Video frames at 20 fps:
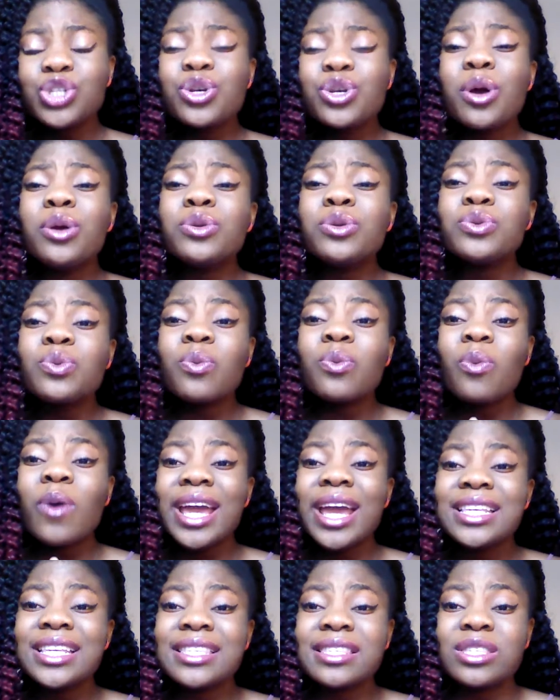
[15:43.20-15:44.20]
Don't
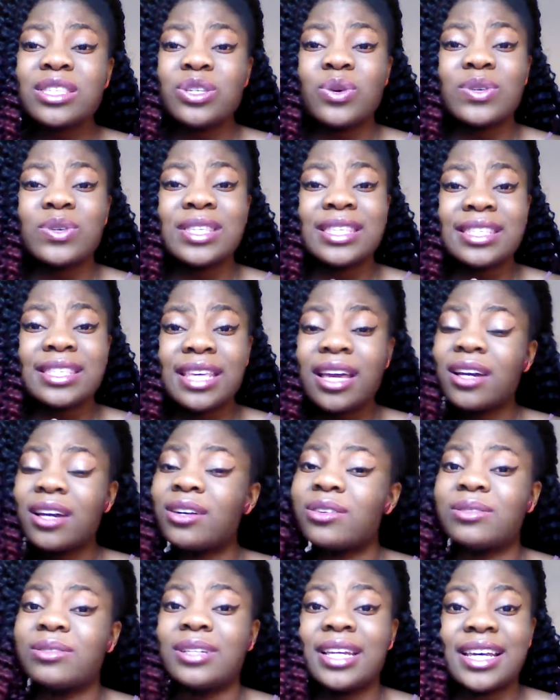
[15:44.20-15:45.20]
waste your
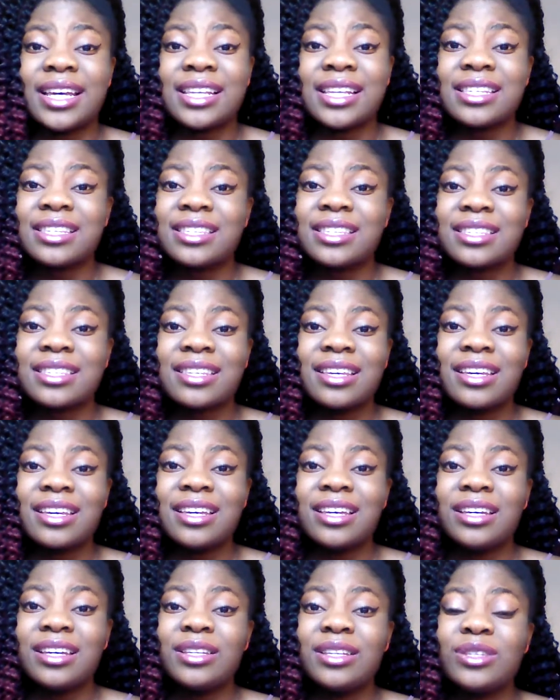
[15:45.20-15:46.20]
singleness.
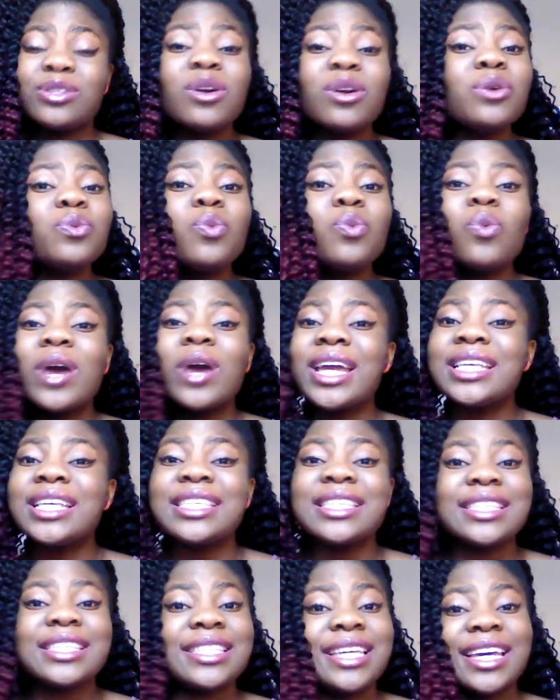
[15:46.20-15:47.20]
Don't
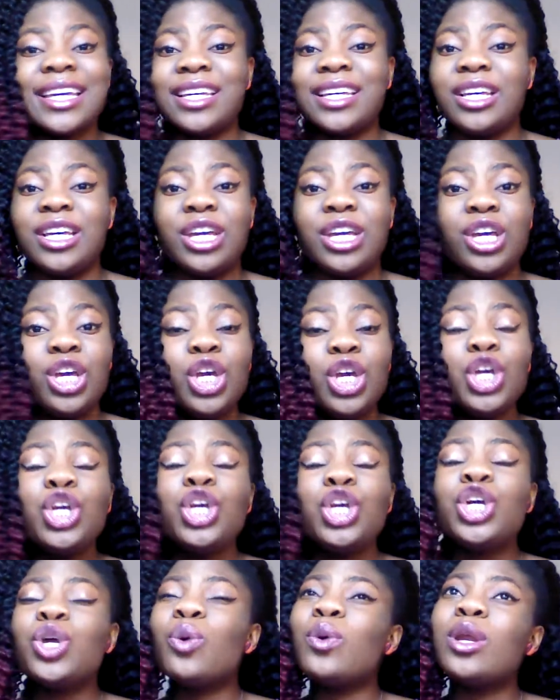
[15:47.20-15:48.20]
waste it.
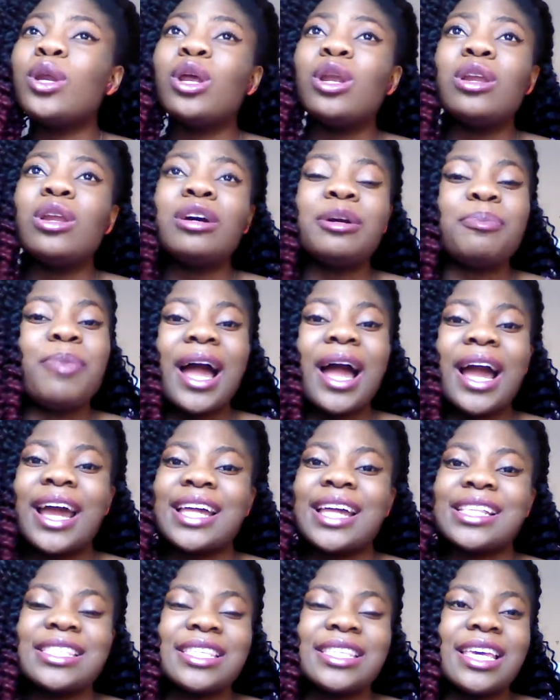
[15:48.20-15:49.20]
You don't want to look
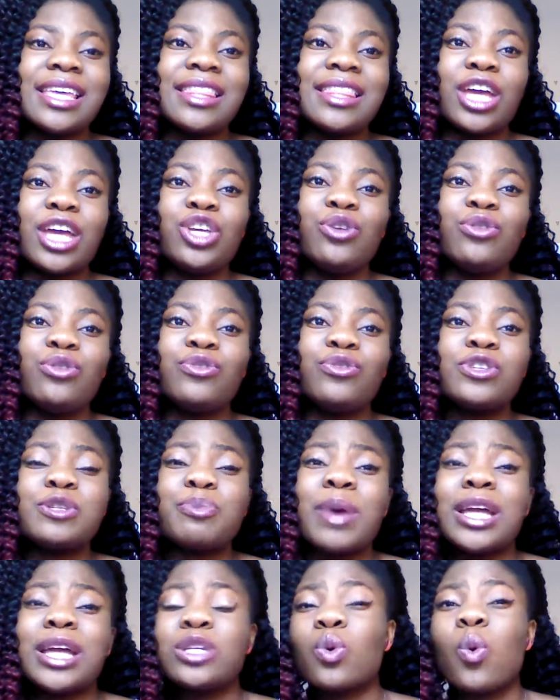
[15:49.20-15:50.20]
back and see that you've
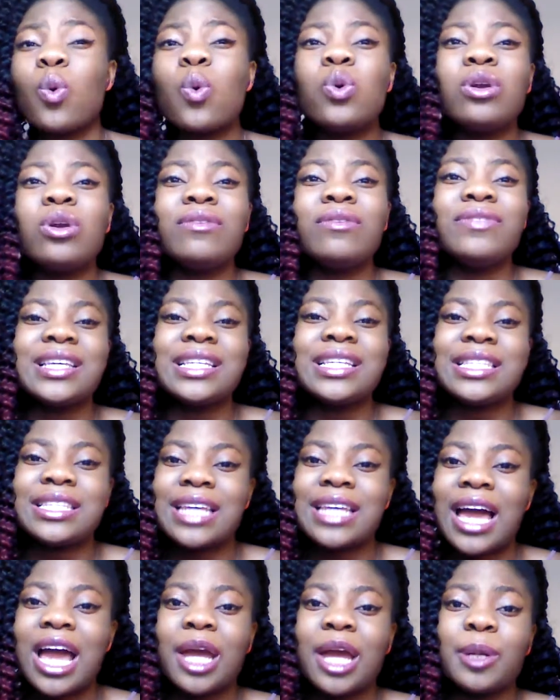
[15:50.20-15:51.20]
spent all of this
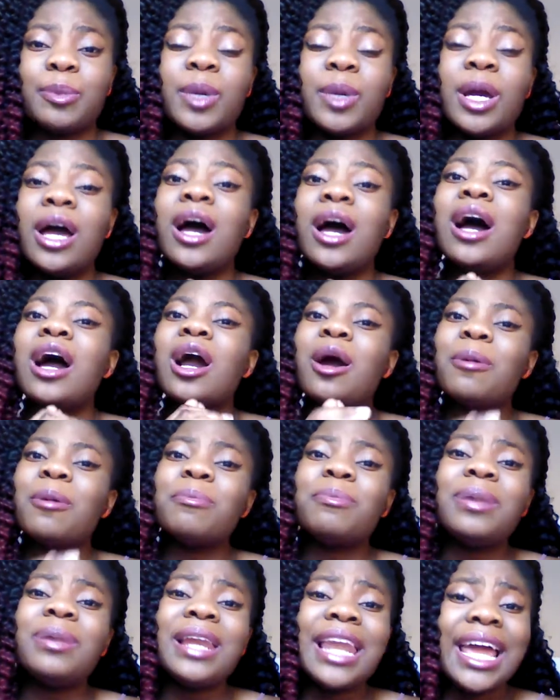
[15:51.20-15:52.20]
time
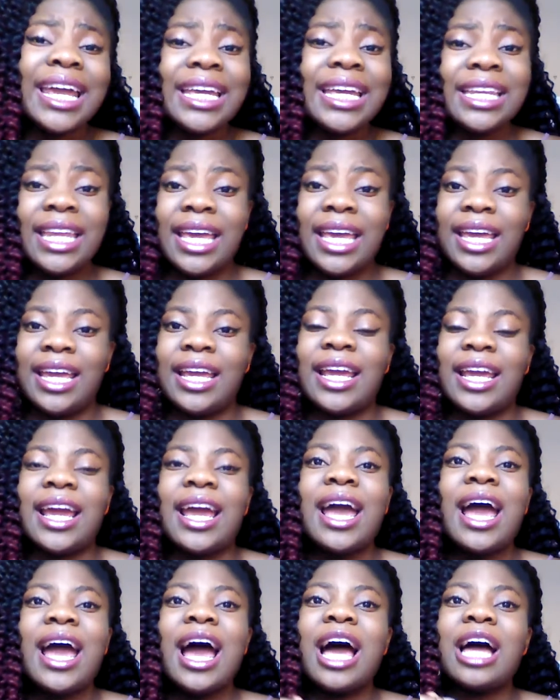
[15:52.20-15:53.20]
complaining
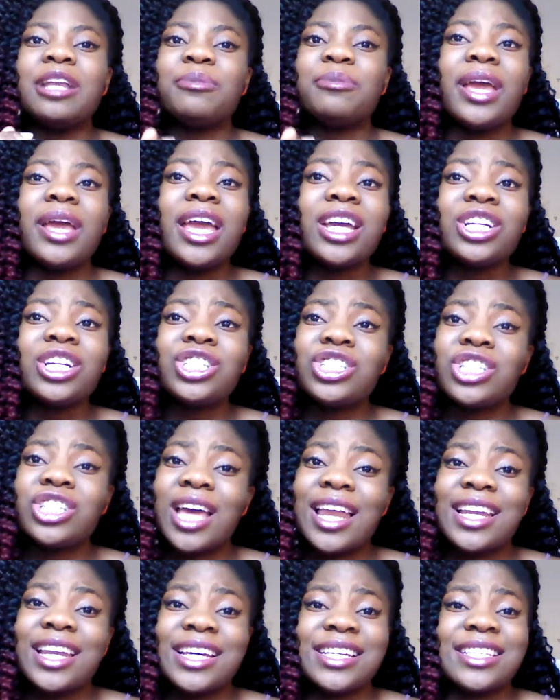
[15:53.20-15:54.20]
and being
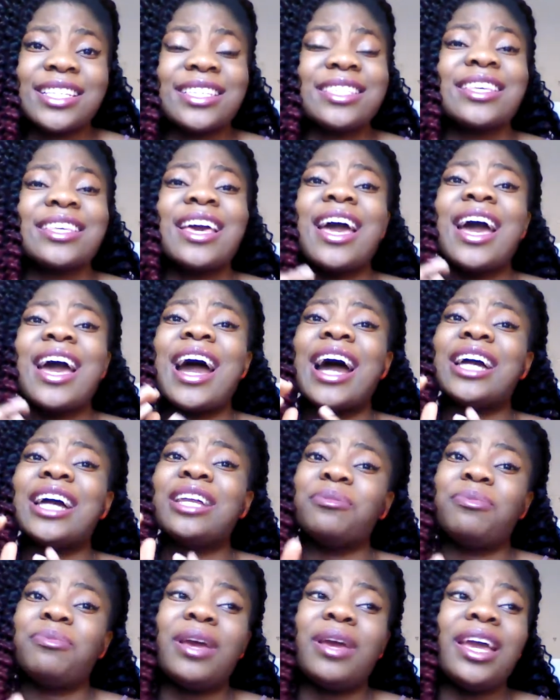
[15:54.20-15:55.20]
jealous
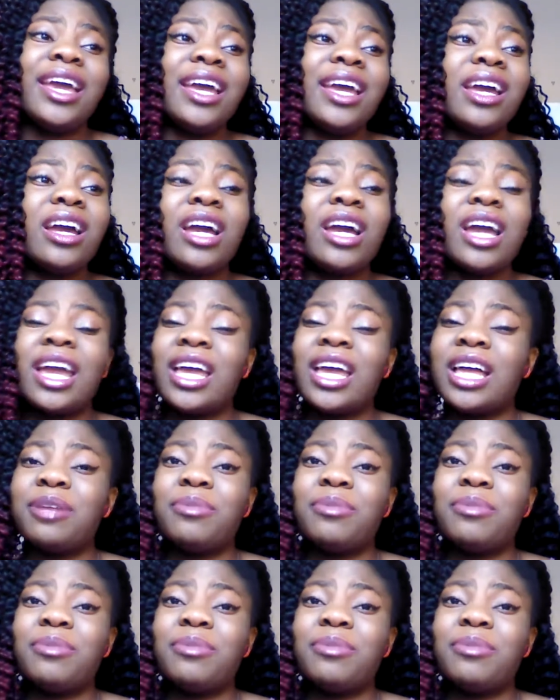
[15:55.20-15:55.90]
and being